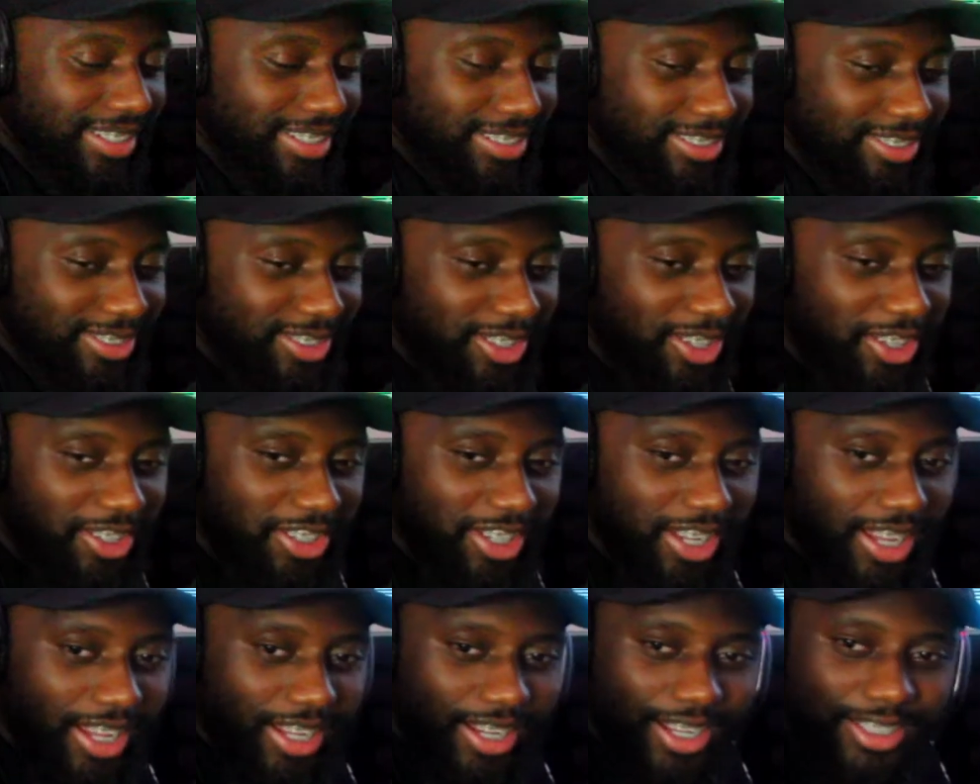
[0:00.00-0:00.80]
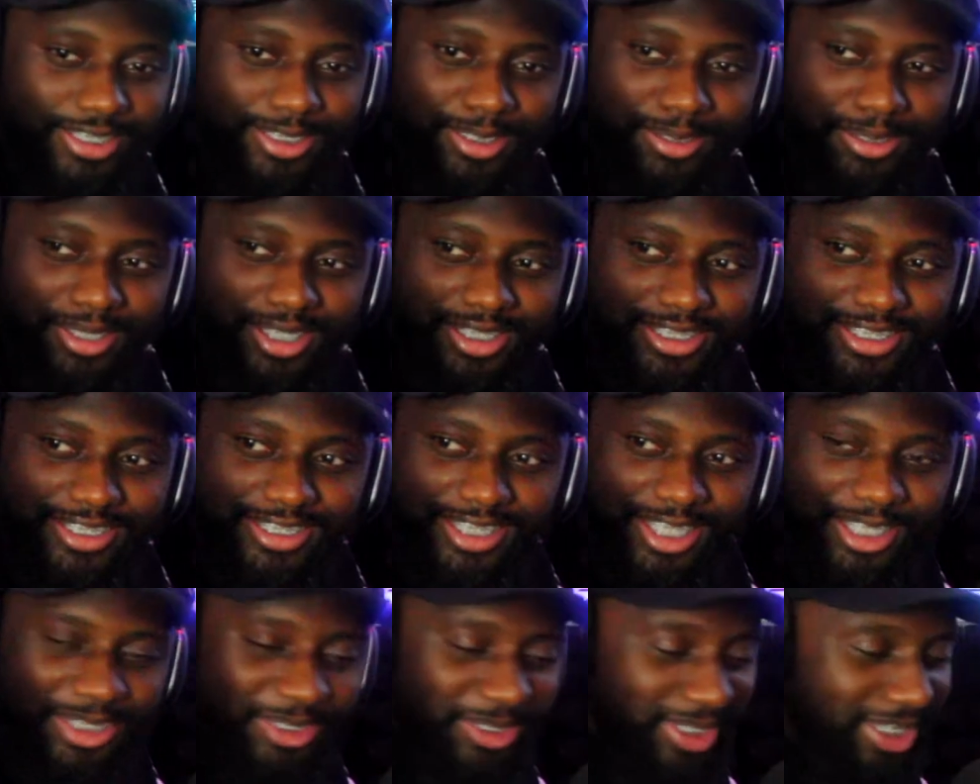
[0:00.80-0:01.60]
Dark Knight, that's a
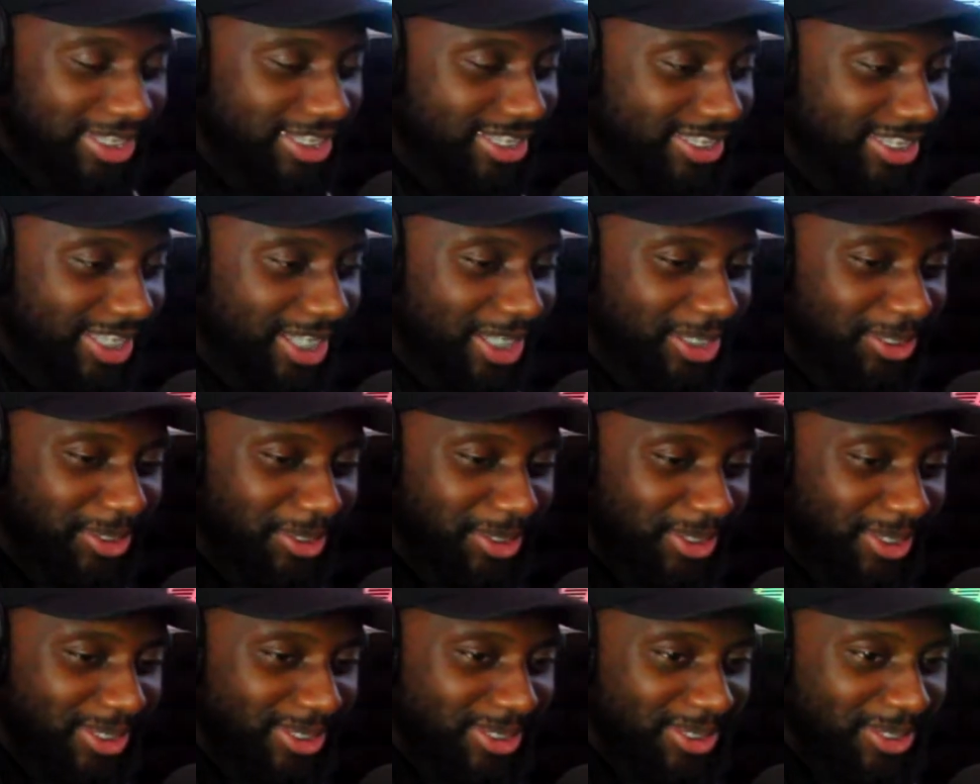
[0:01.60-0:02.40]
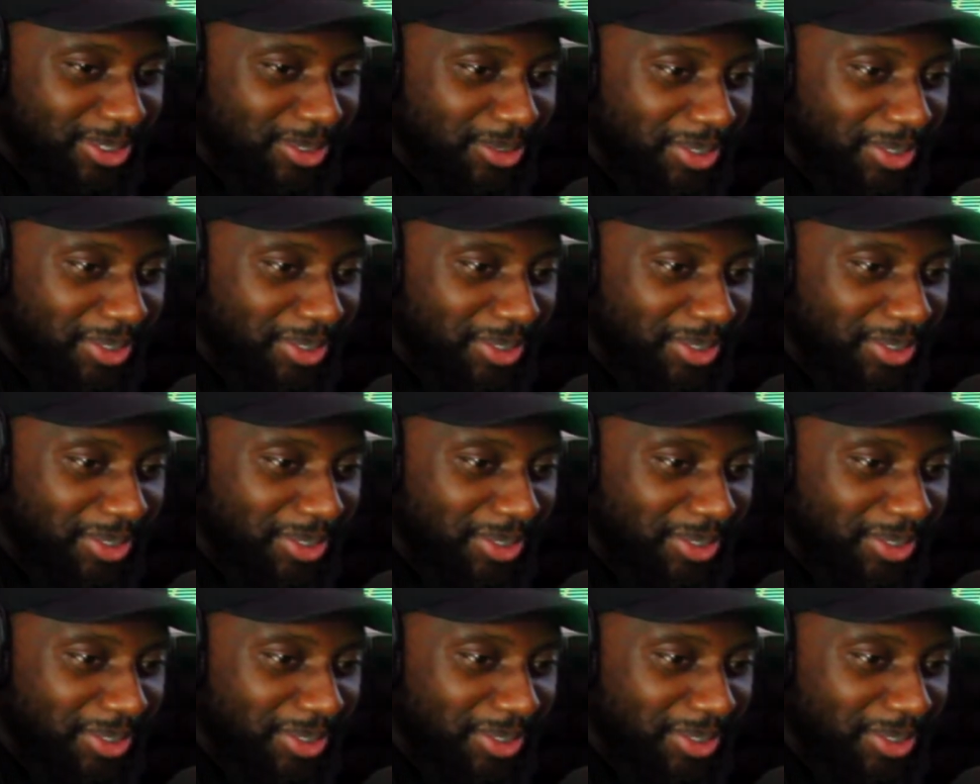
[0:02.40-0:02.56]
dangerous one still.